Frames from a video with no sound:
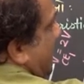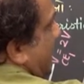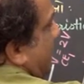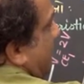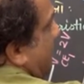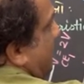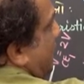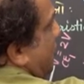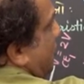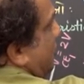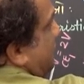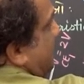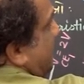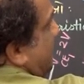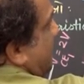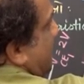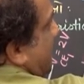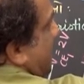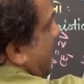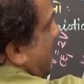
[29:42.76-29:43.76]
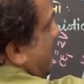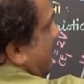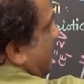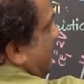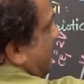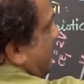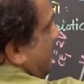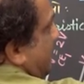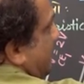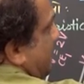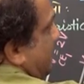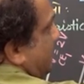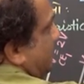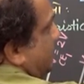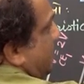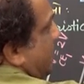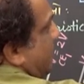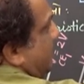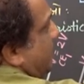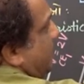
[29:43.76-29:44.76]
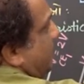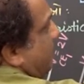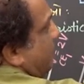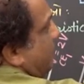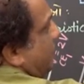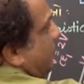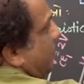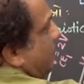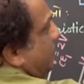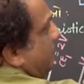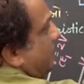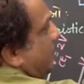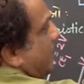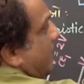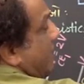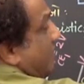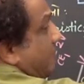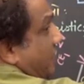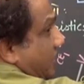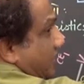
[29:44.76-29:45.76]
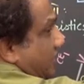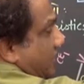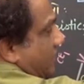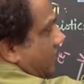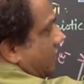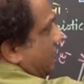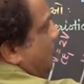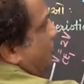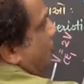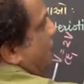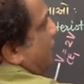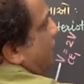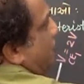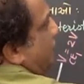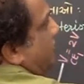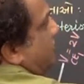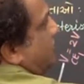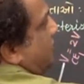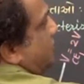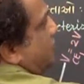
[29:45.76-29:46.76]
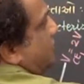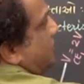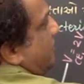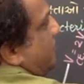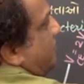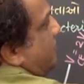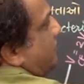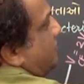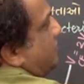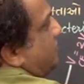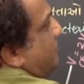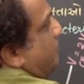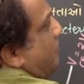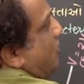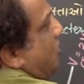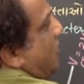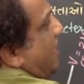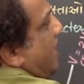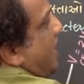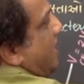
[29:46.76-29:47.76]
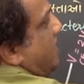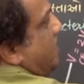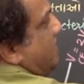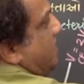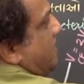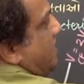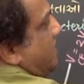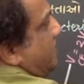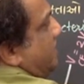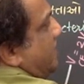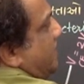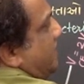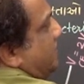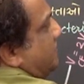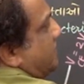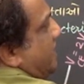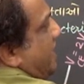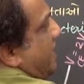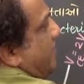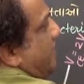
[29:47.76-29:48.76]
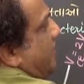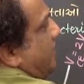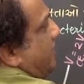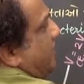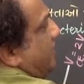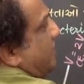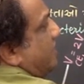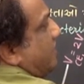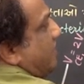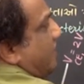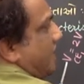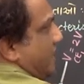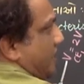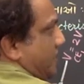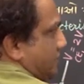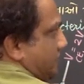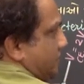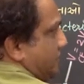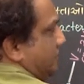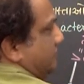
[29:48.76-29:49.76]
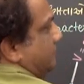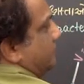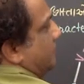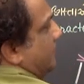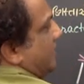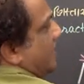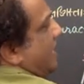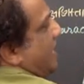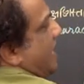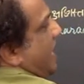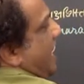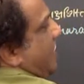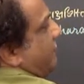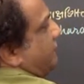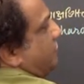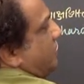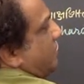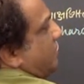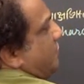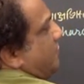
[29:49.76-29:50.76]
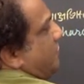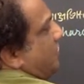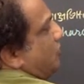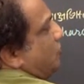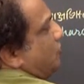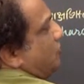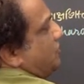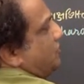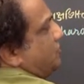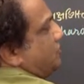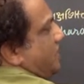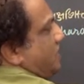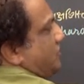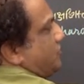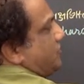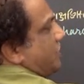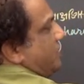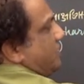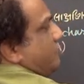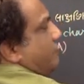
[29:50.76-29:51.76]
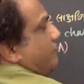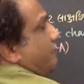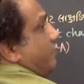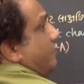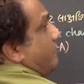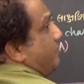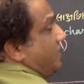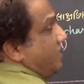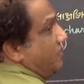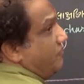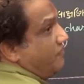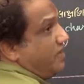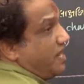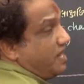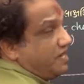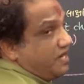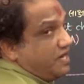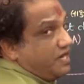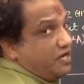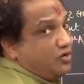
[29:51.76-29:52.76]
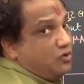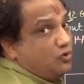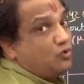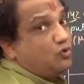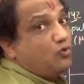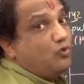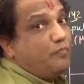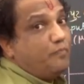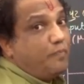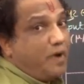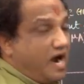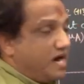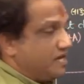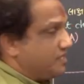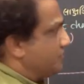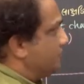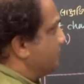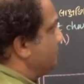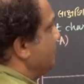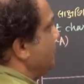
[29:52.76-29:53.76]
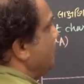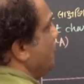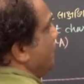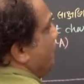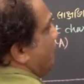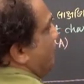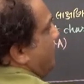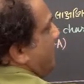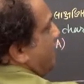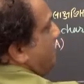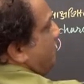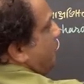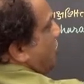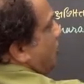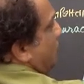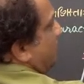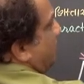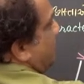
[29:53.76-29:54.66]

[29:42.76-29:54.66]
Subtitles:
and because that current is coming from emitter, we just give it symbol IE, that is emitter current. After coming to this junction, will be divided into two parts. One part